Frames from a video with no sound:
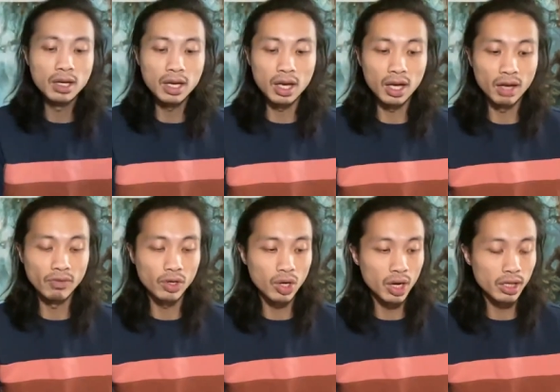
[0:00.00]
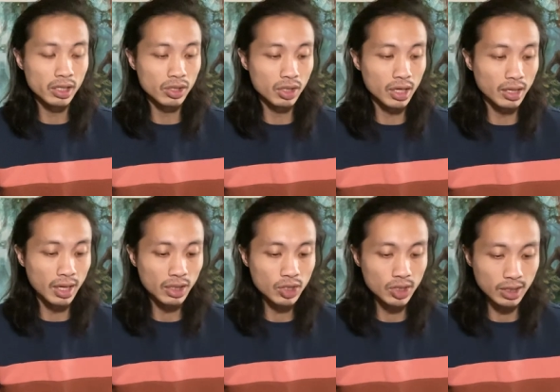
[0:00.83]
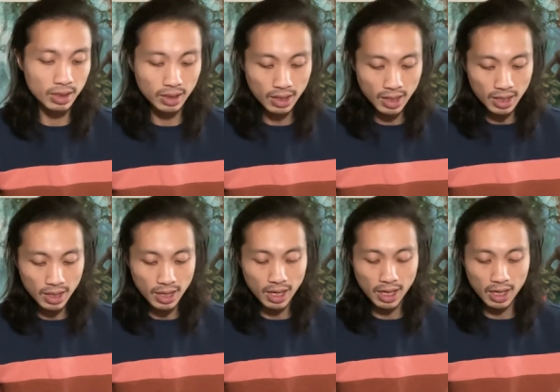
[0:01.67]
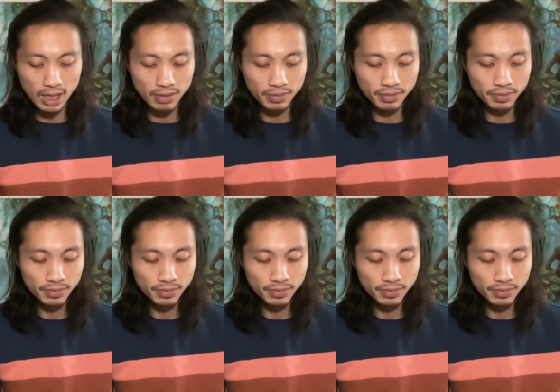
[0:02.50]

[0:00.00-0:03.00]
uh, regarding your connection. Um,